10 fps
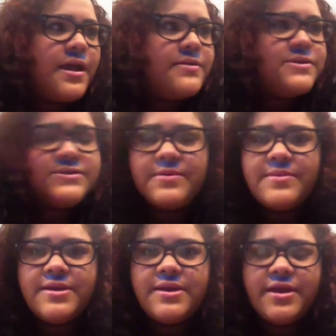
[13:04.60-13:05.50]
there's going
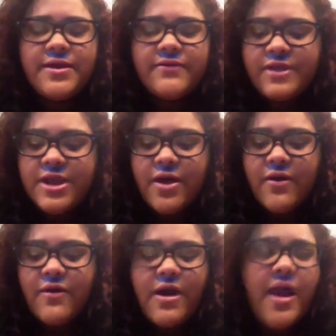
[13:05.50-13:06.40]
to be a
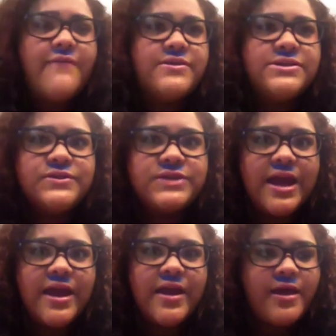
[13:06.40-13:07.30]
video every single
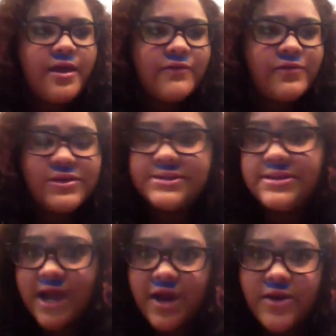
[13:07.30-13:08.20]
day for this
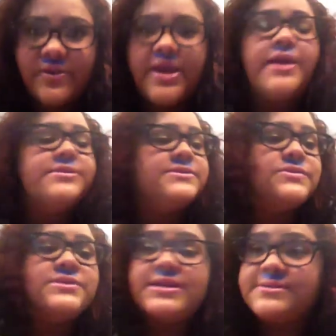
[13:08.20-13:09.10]
entire week.
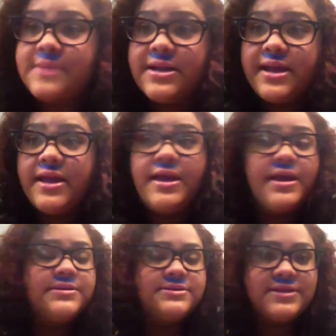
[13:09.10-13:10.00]
So today's Monday.
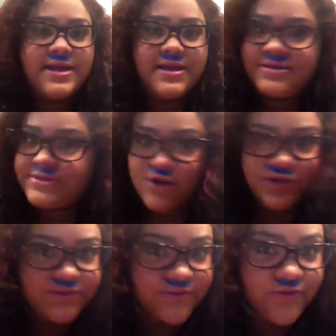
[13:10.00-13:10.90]
Today
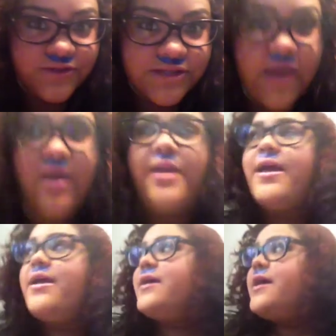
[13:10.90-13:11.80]
starts the first day.